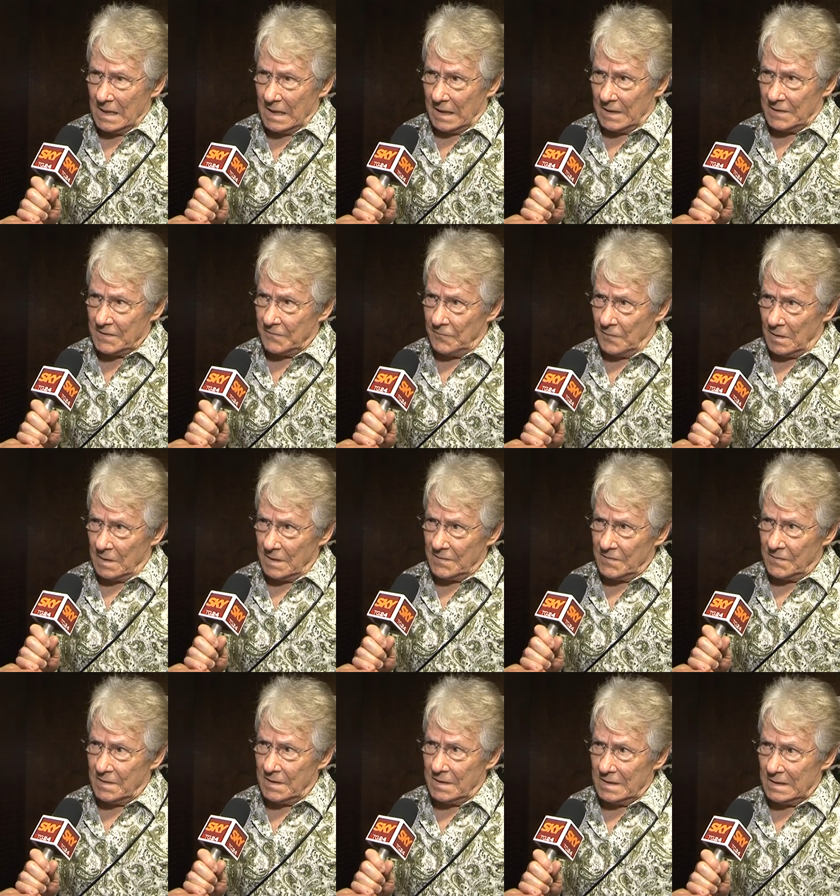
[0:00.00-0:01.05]
And as far
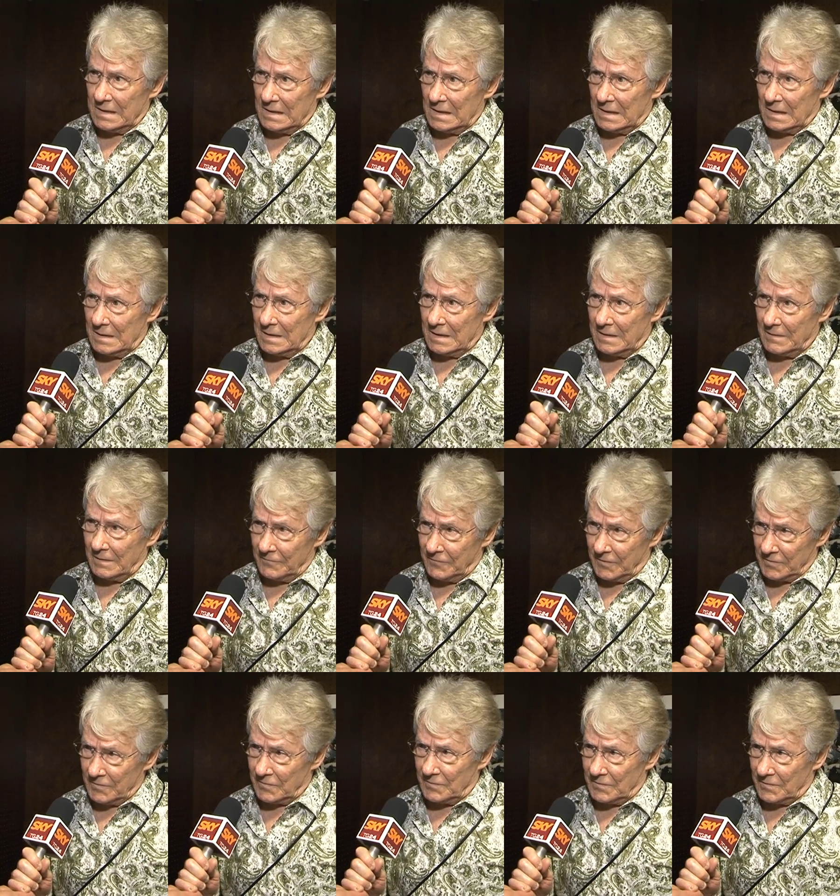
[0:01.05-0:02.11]
as the
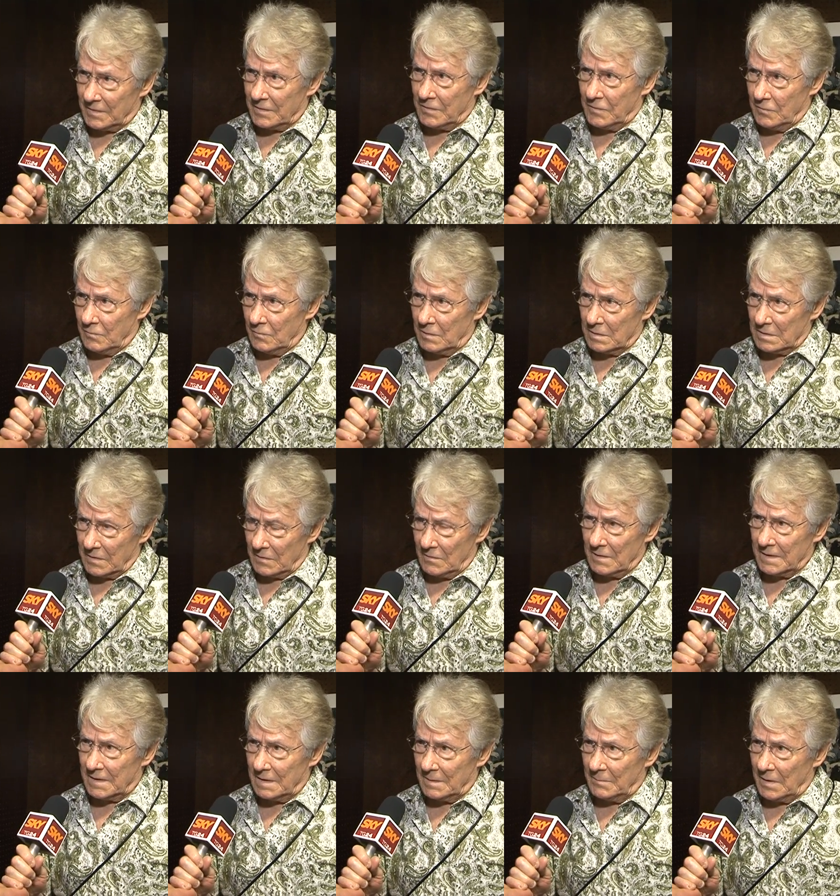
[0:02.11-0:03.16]
officials that you are
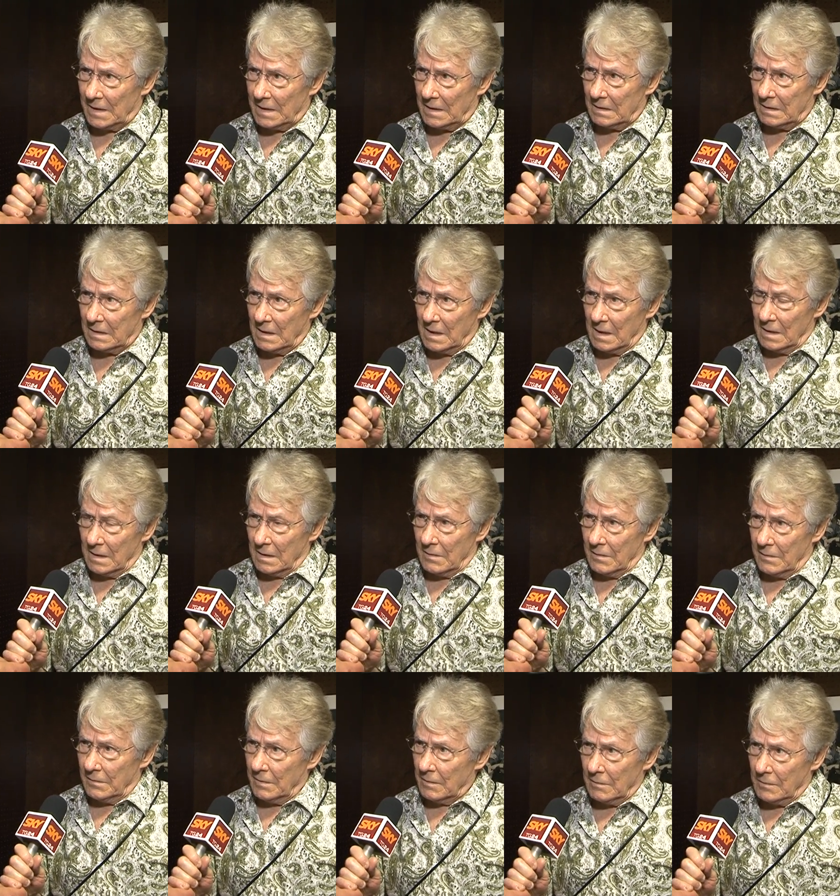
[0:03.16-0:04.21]
talking about,
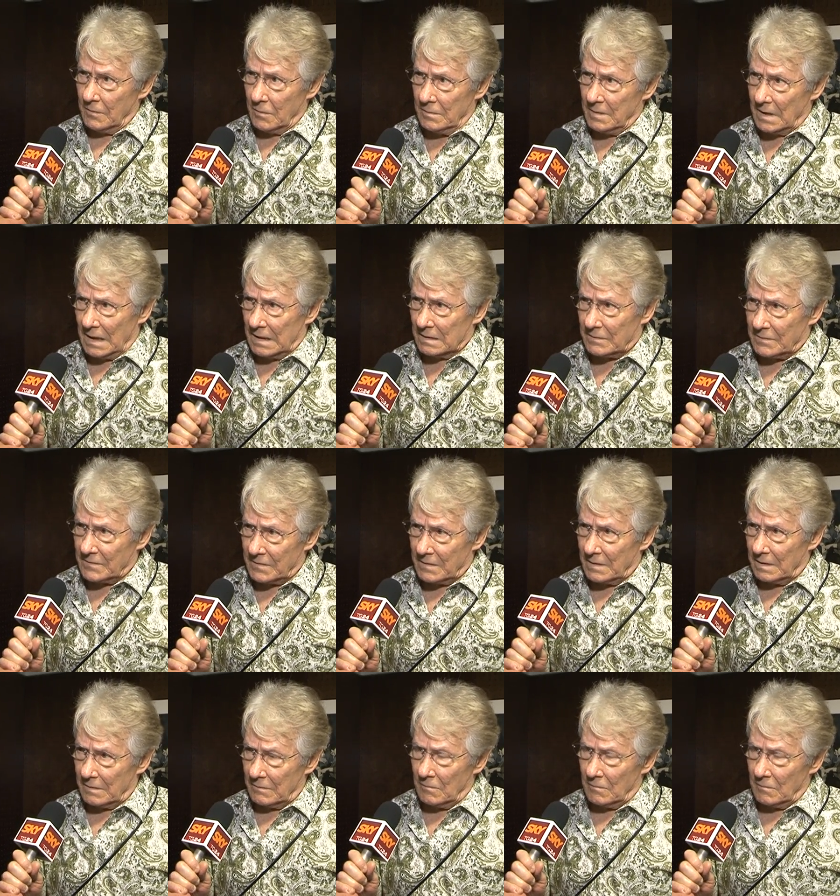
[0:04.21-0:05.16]
there are no doctors there.